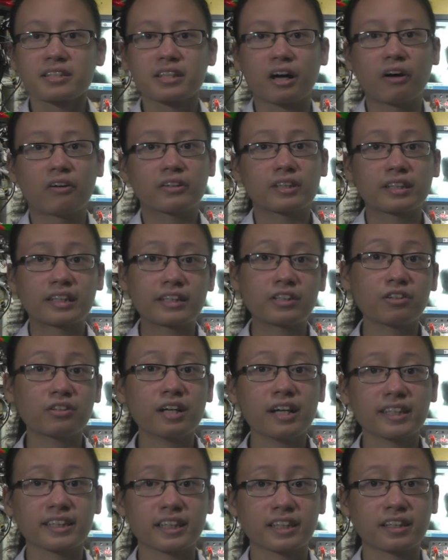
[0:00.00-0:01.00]
So, the
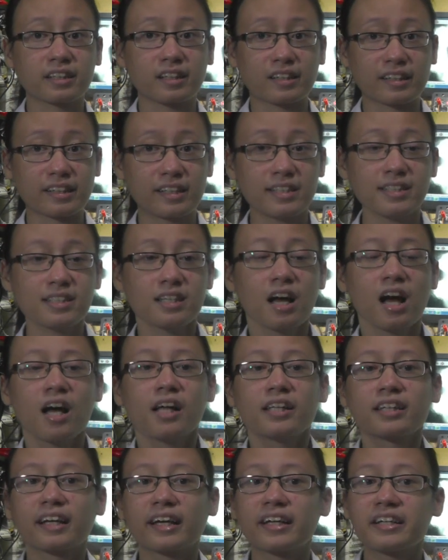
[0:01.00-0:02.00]
introduction is,
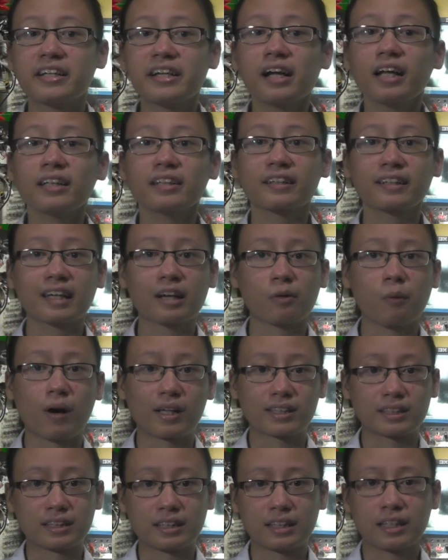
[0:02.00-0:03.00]
the ideal drinking
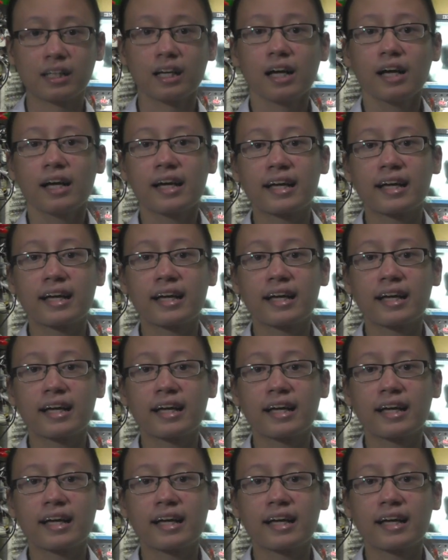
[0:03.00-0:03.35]
water